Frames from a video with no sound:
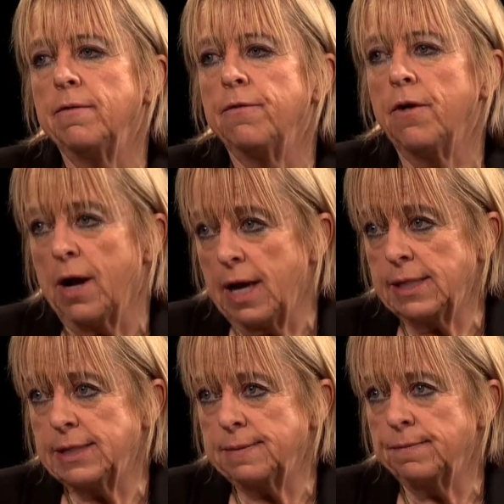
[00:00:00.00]
for
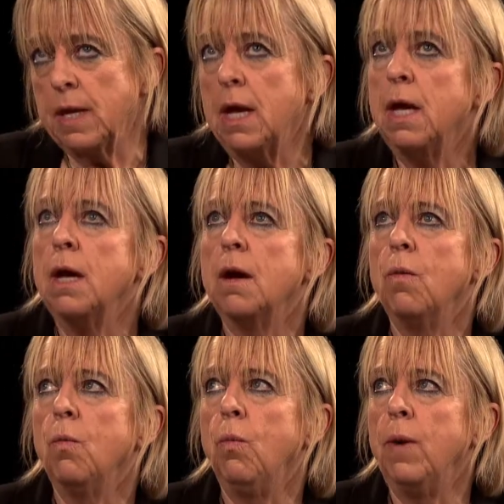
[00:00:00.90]
us,
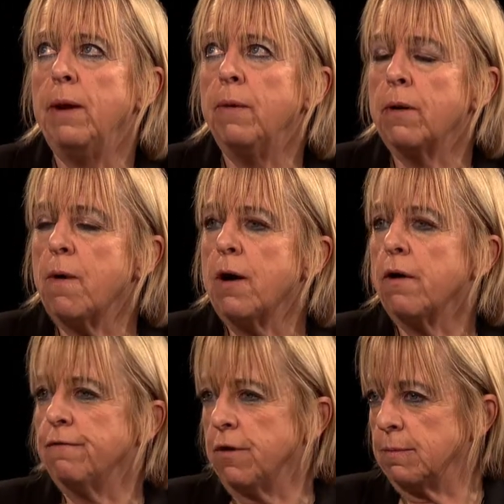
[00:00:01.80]
we require our
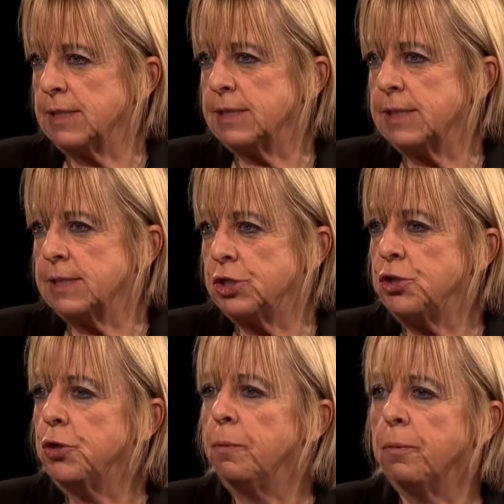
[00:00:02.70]
pharmacists
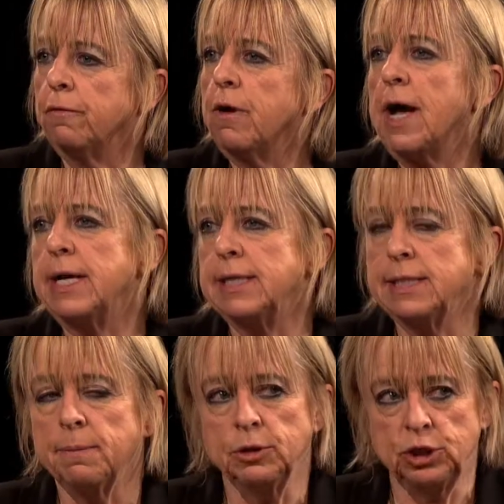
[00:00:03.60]
to provide a
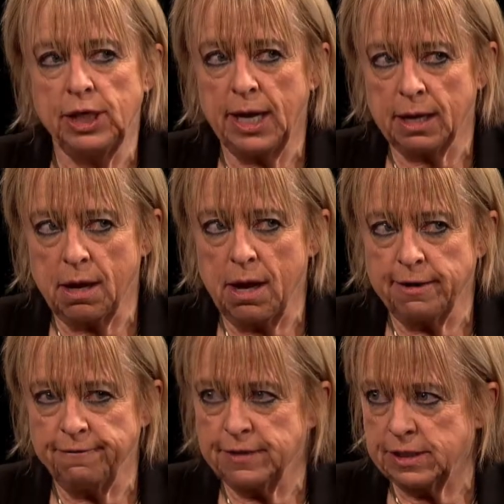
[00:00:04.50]
double check on
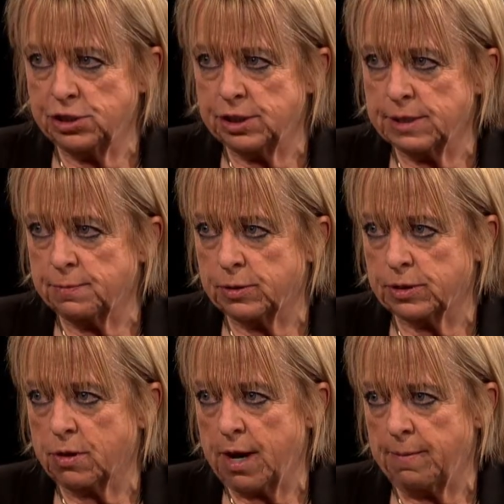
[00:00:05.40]
a physician's
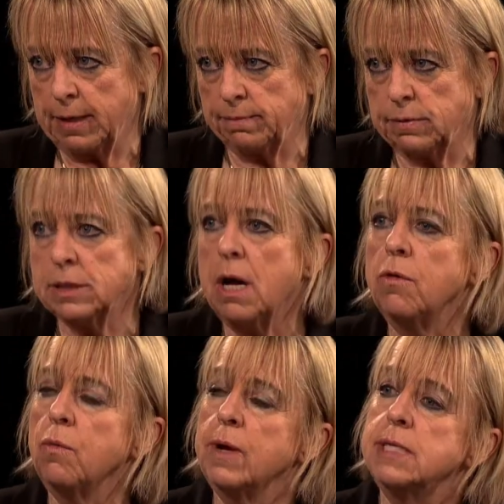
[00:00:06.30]
prescribing. So
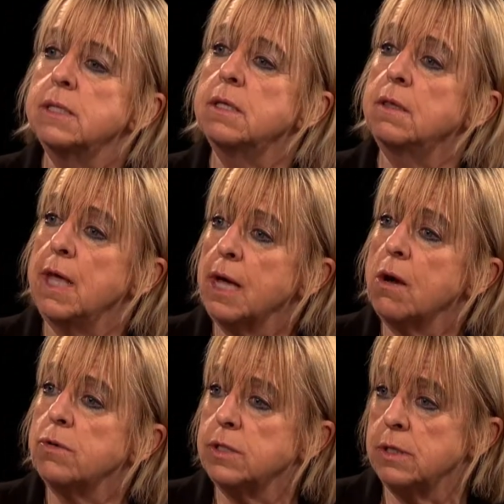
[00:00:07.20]
the reason that they
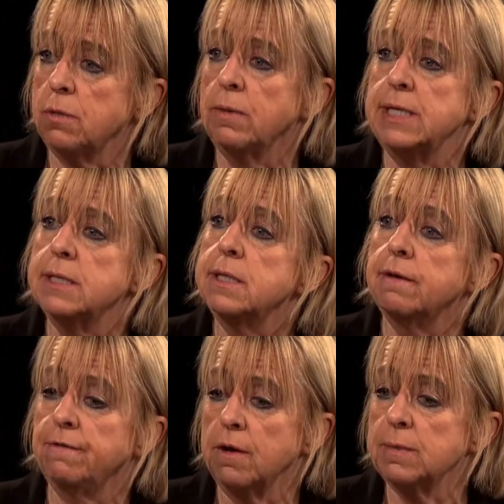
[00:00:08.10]
go, the reason that
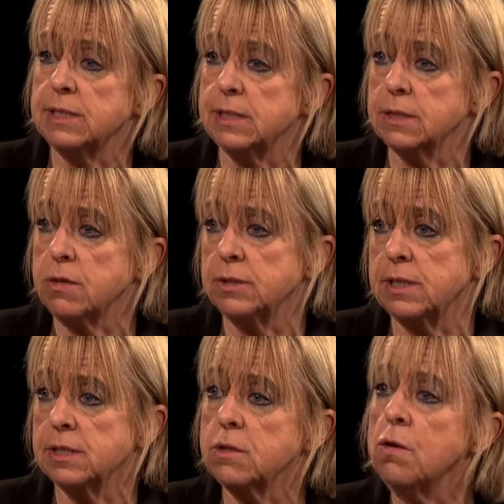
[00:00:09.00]
a pharmacist goes
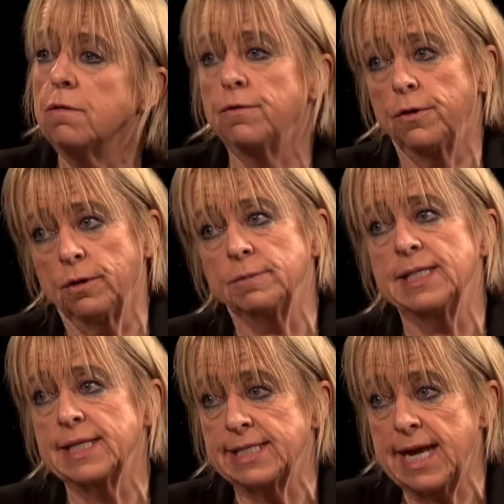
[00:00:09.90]
to school for
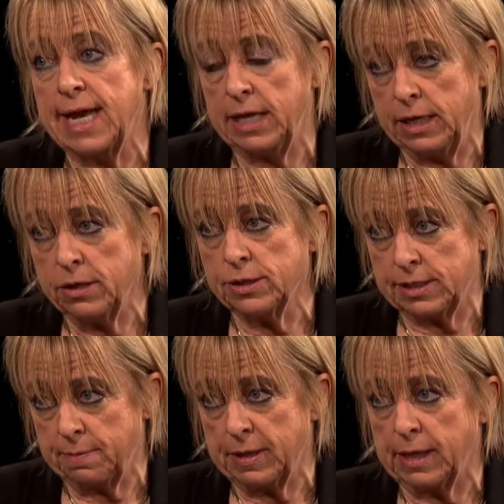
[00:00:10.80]
six to eight years,
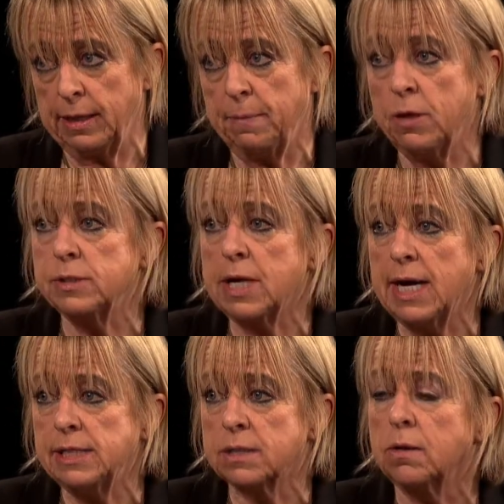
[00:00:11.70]
typically
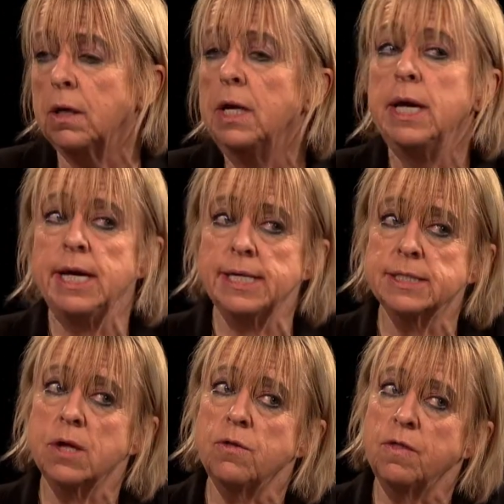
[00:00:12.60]
post-high school, is
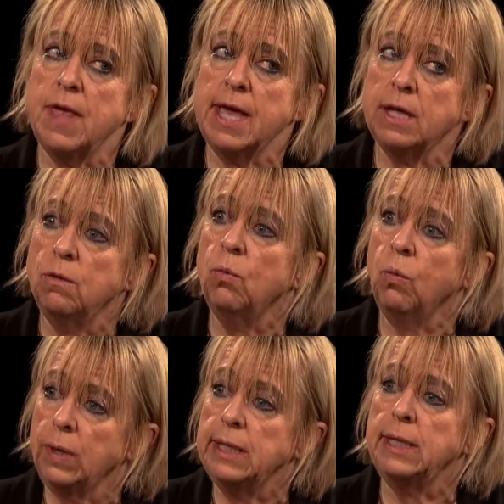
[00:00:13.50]
so that they can
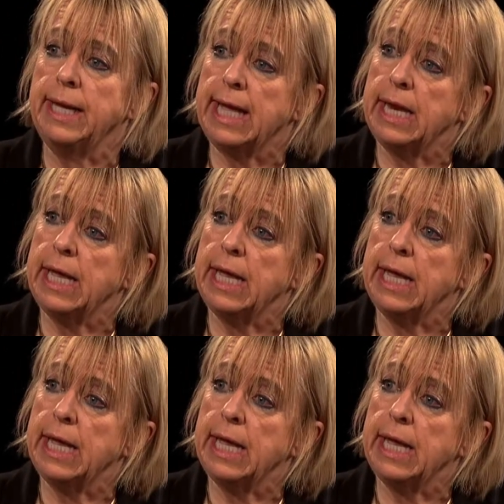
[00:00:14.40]
really get